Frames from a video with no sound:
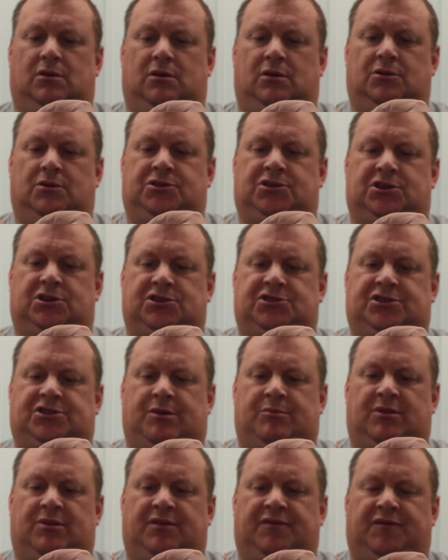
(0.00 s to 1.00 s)
onto the
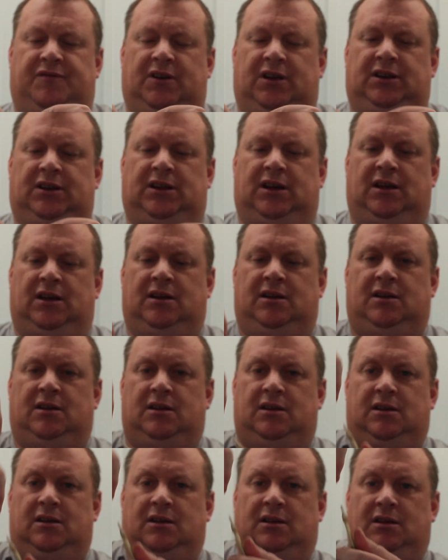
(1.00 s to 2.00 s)
stem of the feeder,
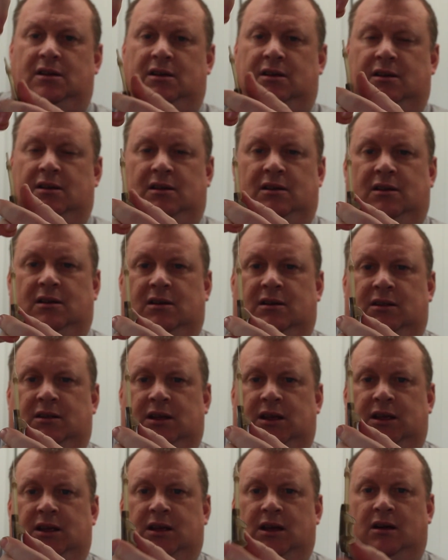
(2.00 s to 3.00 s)
and
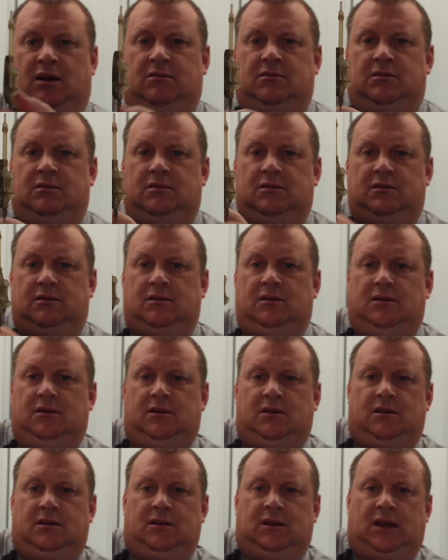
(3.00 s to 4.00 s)
there you go.
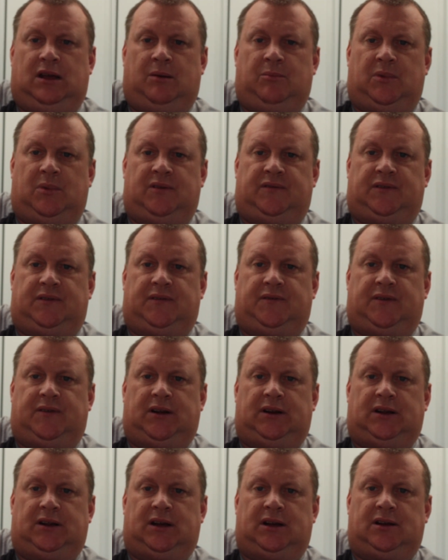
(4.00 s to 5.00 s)
That method
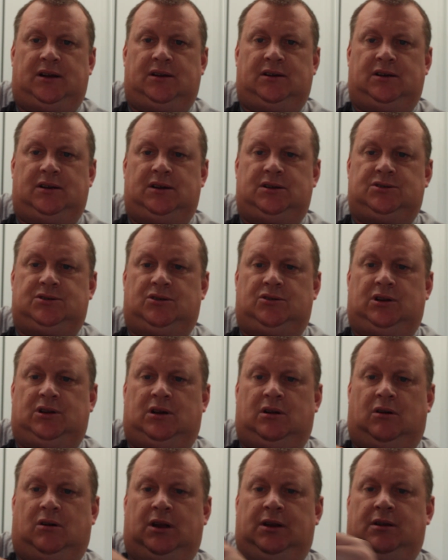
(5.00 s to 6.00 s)
feeder is on your
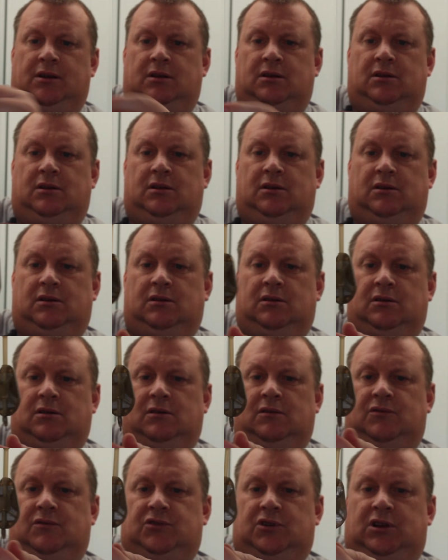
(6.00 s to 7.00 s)
line.
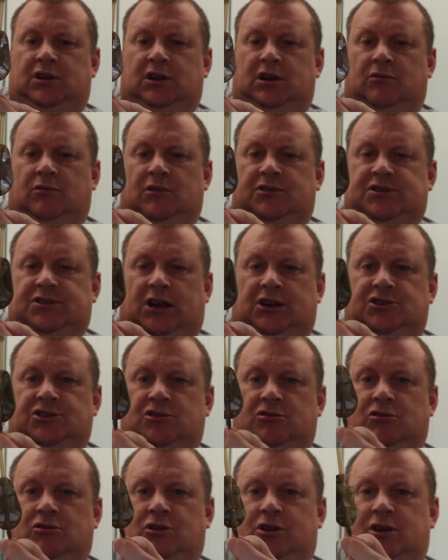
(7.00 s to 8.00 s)
So you're going to attach
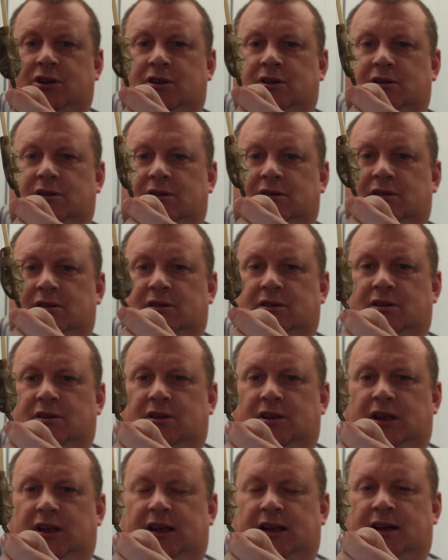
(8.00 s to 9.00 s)
your hook
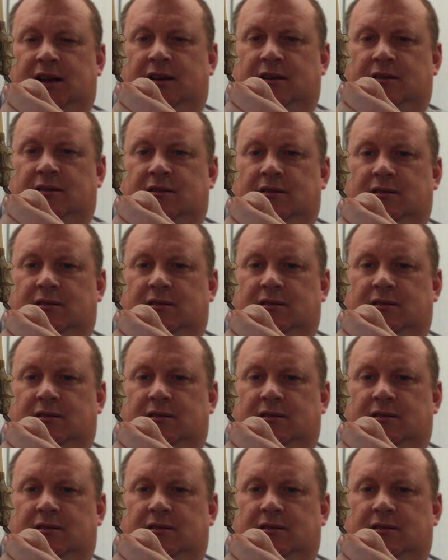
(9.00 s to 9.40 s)
here,